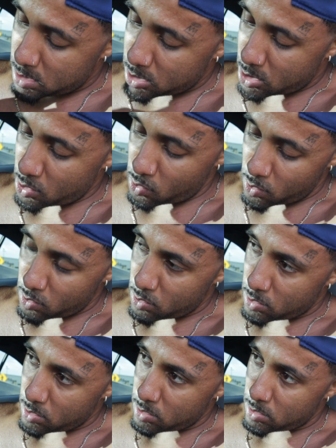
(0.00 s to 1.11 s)
2
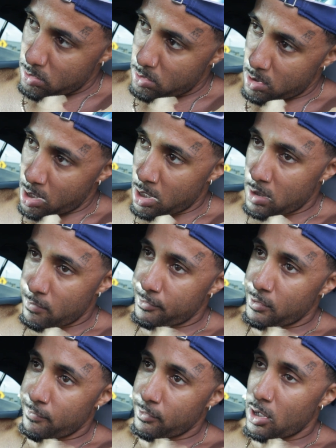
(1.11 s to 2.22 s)
of
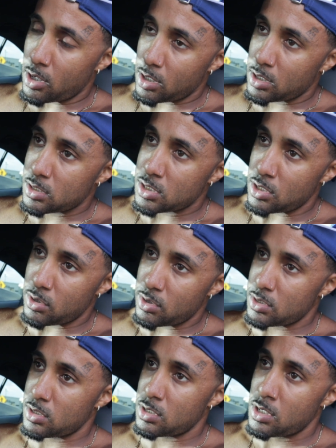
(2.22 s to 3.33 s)
the vlog
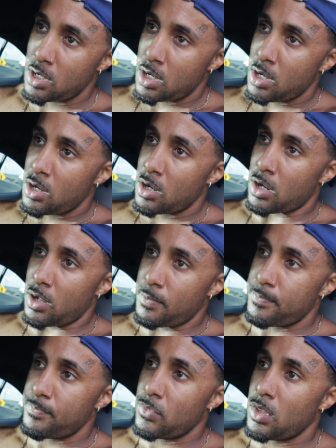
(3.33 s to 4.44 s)
series. Okay,
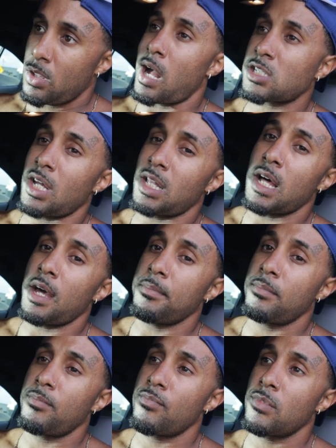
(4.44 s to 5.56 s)
actually I lied.
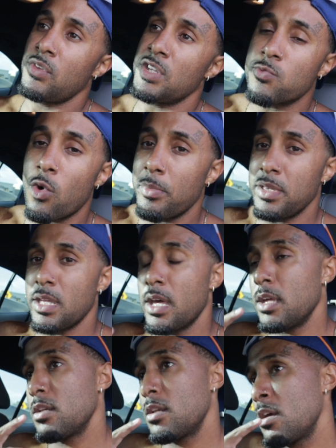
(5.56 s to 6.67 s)
This won't be the
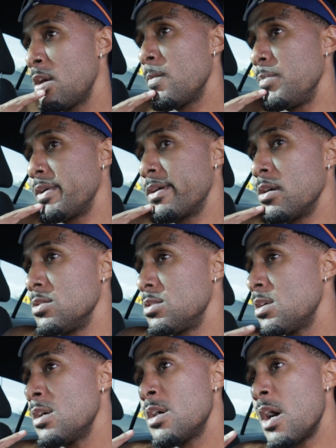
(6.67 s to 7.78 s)
end, because
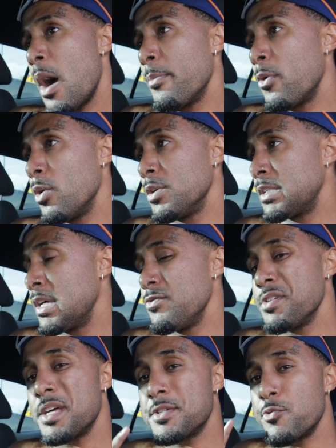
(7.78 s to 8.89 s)
I'm going to give you
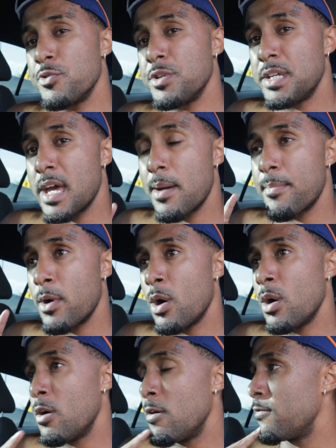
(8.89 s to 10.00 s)
guys a recap
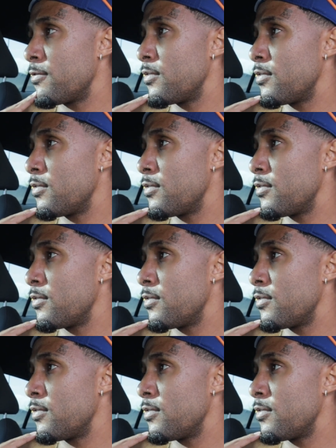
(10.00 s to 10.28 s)
of